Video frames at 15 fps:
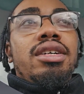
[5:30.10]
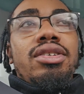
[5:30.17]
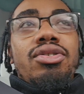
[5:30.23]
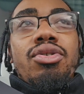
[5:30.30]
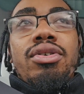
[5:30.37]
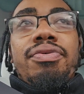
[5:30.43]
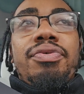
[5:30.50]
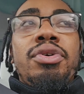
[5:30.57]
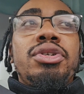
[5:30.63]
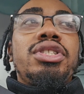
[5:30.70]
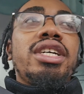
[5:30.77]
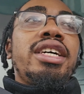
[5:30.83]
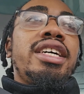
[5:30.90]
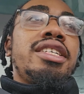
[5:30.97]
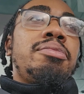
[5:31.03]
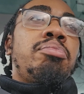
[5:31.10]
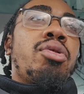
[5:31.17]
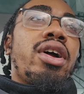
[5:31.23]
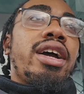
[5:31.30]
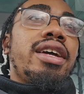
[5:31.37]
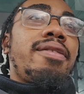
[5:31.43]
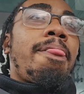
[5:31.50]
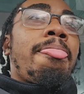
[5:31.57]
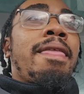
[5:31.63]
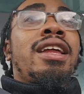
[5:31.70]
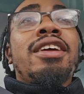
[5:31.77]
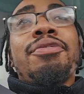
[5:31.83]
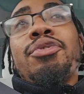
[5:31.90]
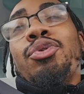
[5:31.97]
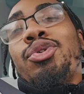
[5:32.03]
So the future is bright,
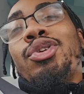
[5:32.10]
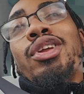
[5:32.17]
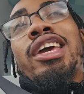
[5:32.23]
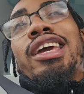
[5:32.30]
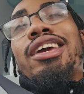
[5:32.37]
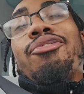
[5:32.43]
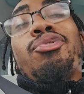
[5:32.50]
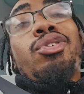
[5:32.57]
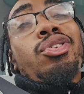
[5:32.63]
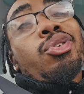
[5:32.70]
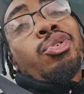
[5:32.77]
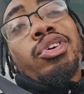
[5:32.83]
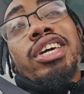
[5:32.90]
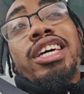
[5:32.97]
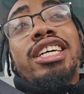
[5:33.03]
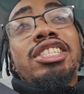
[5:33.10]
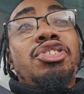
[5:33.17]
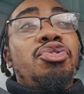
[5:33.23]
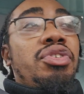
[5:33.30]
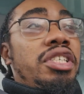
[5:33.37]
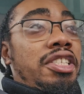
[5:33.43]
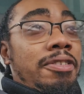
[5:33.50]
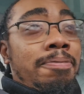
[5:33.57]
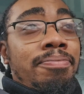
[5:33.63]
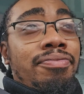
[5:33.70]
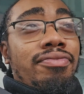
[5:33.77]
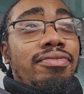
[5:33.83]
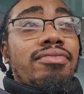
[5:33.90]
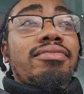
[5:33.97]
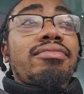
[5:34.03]
and if you if you do your histories,
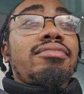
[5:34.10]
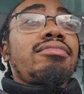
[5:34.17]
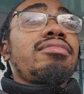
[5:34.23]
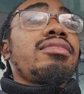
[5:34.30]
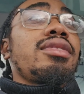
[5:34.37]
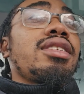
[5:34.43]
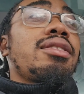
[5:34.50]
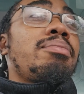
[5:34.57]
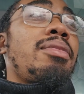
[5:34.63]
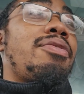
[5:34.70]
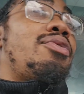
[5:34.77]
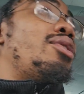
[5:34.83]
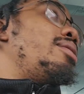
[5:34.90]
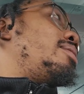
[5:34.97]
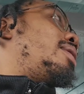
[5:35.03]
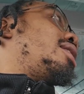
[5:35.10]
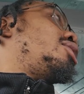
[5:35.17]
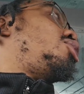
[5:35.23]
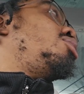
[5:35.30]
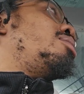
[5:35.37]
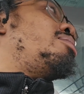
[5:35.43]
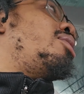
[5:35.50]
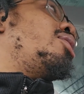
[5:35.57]
before we won the Super